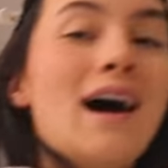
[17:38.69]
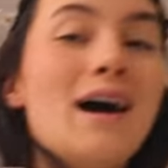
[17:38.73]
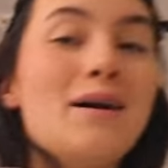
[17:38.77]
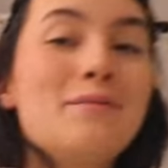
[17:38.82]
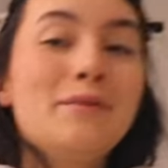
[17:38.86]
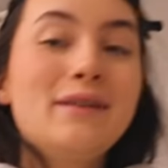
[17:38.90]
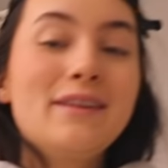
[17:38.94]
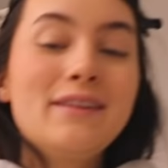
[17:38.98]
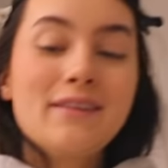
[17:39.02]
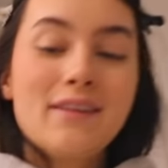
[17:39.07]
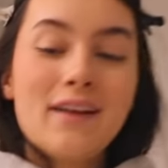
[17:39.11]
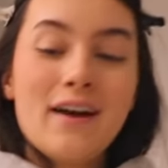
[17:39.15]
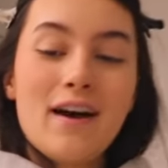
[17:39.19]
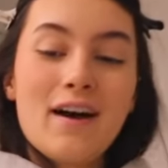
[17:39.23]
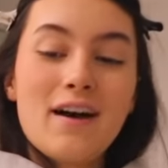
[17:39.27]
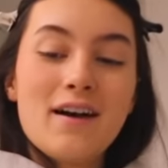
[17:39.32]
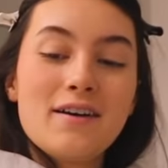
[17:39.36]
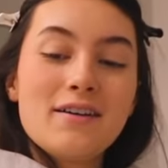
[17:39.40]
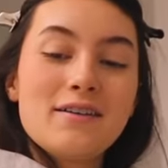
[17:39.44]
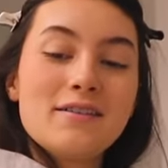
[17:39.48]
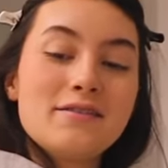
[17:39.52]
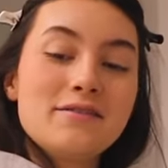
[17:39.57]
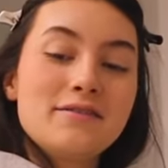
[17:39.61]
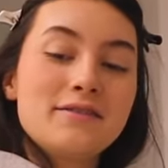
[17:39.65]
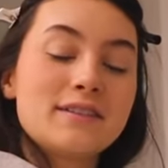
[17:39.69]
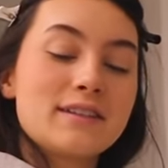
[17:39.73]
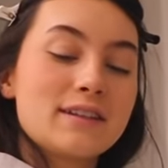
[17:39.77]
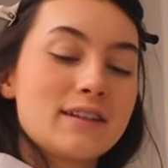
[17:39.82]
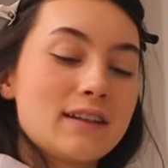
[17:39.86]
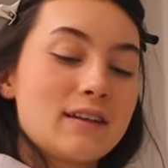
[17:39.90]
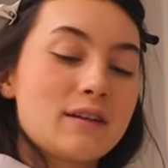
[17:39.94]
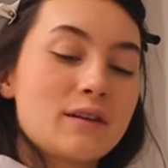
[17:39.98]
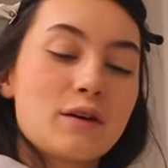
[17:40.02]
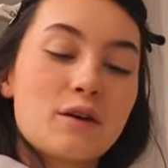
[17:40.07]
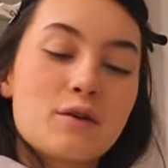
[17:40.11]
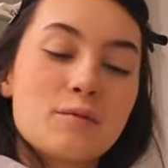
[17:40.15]
I'm in love!
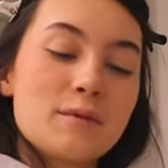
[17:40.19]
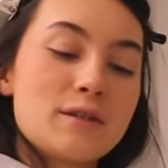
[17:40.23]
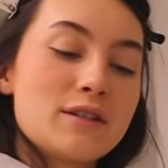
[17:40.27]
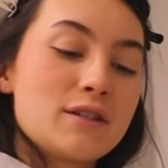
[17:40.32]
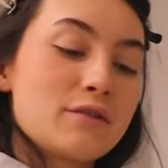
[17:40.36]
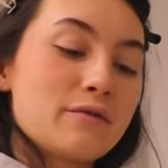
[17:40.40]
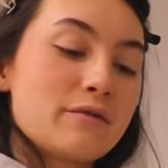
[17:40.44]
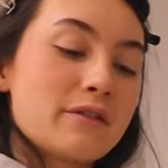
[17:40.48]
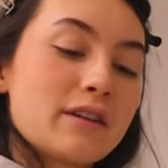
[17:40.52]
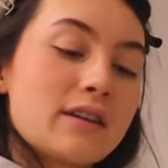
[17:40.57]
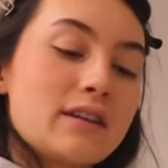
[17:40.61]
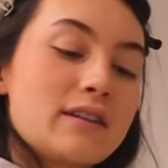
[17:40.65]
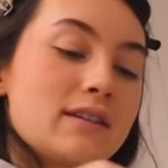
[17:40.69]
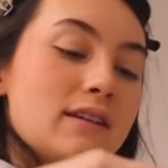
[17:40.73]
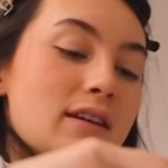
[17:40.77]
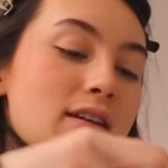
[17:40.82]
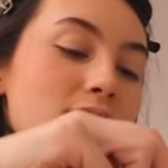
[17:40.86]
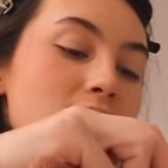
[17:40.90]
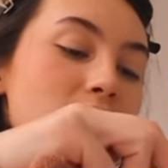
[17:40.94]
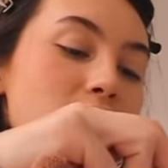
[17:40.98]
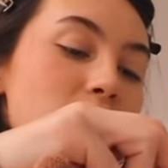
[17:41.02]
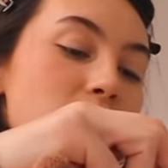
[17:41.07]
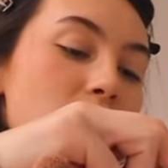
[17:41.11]
Selena Gomez, you really did a good